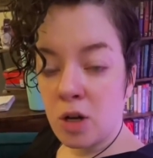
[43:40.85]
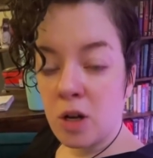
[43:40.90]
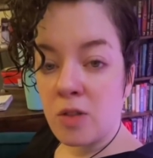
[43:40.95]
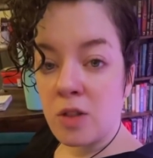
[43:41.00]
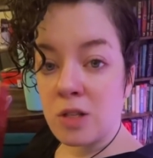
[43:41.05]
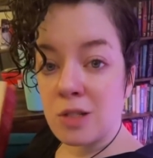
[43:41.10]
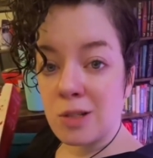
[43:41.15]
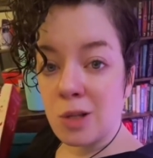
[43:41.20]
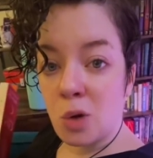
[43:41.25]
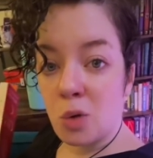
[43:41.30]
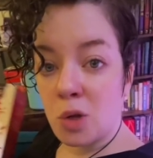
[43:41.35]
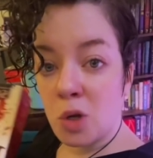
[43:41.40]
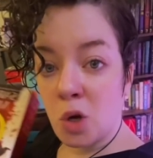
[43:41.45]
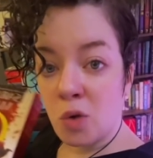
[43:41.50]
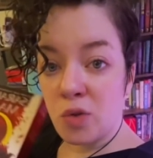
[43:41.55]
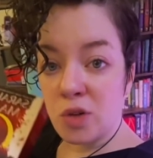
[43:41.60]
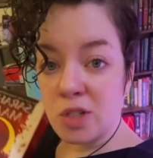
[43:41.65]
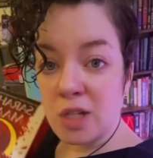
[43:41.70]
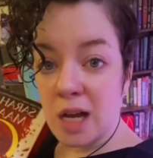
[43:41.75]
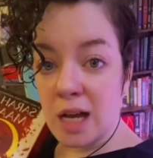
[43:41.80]
and then slowly
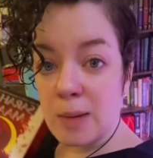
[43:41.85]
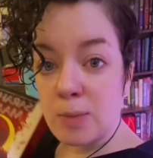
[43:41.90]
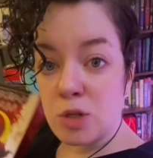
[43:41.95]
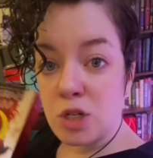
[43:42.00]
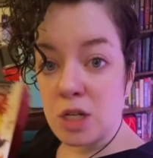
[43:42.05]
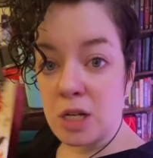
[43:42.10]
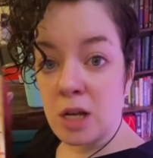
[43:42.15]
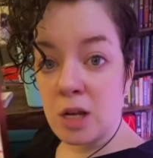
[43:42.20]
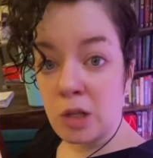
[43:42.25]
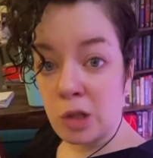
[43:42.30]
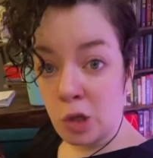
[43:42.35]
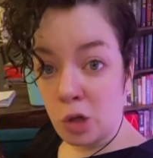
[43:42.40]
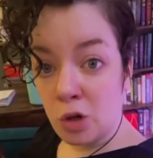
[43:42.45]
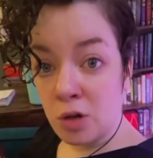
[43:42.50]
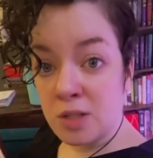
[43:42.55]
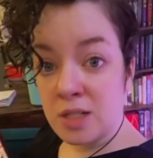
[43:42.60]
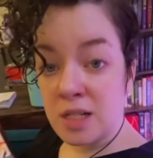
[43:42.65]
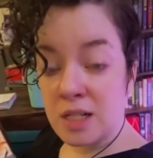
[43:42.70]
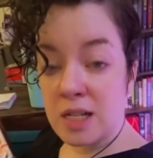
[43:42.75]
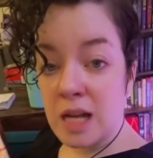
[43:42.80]
over time she
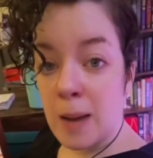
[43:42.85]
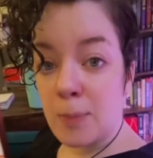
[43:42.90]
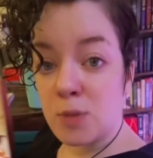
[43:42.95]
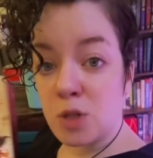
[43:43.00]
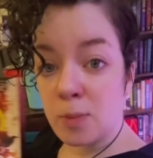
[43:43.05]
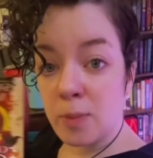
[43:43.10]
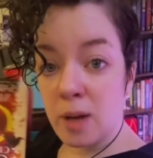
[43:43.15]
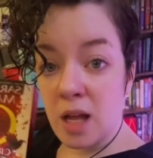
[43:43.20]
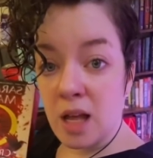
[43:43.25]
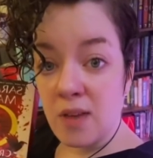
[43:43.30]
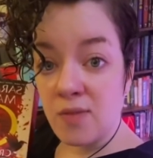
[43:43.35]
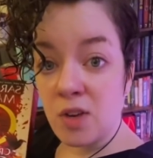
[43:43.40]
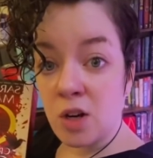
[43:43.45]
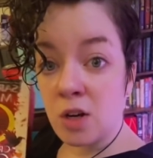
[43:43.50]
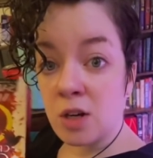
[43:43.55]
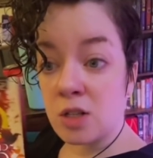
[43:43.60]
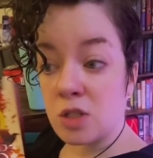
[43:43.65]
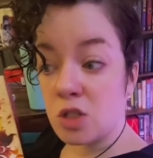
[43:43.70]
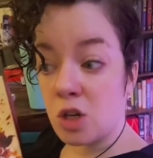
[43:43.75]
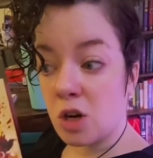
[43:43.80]
learns and adapts her behavior
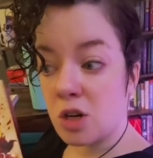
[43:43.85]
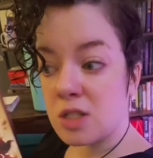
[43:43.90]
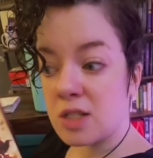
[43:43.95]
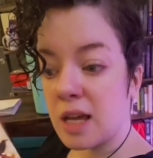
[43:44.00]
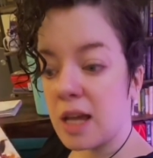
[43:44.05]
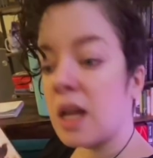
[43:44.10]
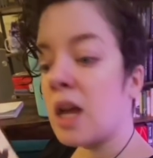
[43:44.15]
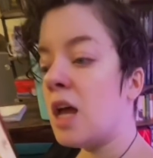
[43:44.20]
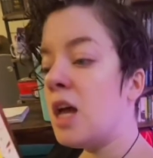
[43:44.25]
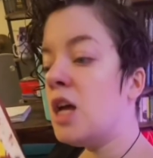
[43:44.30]
and starts like